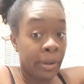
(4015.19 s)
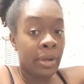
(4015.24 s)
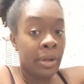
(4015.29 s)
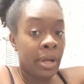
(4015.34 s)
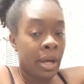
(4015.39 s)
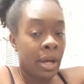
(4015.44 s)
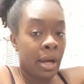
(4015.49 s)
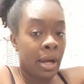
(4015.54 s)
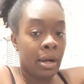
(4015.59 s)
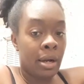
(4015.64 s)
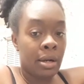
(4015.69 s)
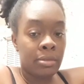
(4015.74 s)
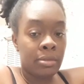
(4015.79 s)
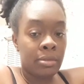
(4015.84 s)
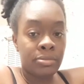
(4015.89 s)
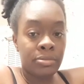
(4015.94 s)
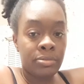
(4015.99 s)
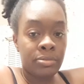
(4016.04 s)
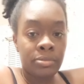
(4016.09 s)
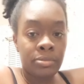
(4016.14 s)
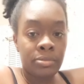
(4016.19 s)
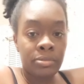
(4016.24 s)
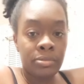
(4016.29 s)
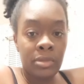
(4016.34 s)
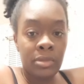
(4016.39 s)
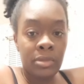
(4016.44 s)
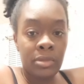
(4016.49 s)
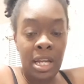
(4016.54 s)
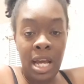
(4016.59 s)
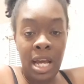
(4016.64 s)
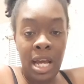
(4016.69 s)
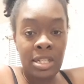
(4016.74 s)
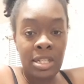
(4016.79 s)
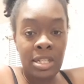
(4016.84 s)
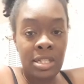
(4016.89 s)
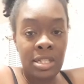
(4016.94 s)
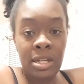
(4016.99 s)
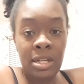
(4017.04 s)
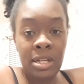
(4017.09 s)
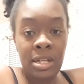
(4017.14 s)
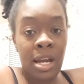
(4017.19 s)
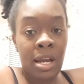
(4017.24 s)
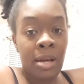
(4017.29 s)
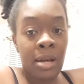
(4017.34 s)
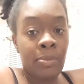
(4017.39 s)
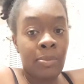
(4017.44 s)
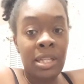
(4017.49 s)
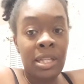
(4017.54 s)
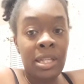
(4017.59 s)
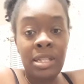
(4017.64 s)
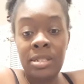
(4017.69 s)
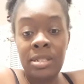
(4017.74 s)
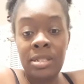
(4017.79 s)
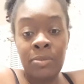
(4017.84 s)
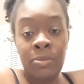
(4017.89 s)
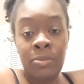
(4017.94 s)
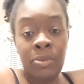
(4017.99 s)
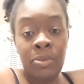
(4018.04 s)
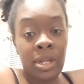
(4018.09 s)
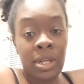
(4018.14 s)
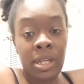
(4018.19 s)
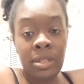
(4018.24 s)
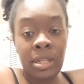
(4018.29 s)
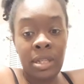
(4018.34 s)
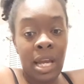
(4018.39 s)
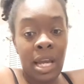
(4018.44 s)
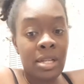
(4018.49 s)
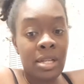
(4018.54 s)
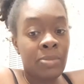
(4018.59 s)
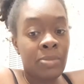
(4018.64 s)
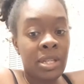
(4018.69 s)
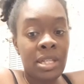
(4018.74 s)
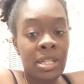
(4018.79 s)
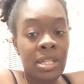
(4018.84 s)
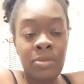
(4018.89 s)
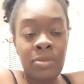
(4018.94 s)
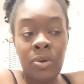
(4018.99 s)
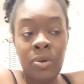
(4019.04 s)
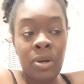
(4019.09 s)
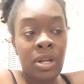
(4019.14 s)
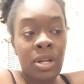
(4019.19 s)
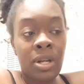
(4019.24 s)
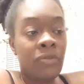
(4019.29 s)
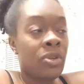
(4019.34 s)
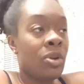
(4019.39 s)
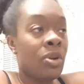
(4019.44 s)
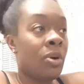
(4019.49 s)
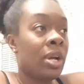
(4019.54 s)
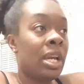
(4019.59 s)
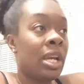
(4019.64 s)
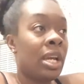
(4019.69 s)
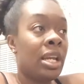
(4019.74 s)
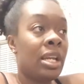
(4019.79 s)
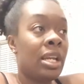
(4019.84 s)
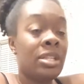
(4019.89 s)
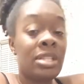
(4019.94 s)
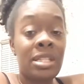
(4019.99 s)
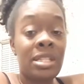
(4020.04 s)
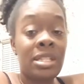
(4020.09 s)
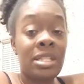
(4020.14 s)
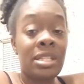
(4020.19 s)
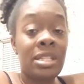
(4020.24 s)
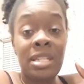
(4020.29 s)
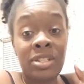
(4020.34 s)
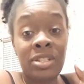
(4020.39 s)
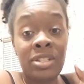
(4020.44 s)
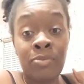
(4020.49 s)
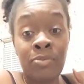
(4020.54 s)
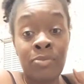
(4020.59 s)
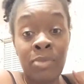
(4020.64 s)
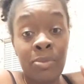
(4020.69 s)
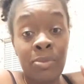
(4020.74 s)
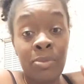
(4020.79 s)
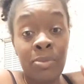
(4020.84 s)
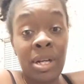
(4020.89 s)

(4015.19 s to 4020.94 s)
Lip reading: Um, and I just tell y'all, please support it. Like, please support it if you know any, just not just me, but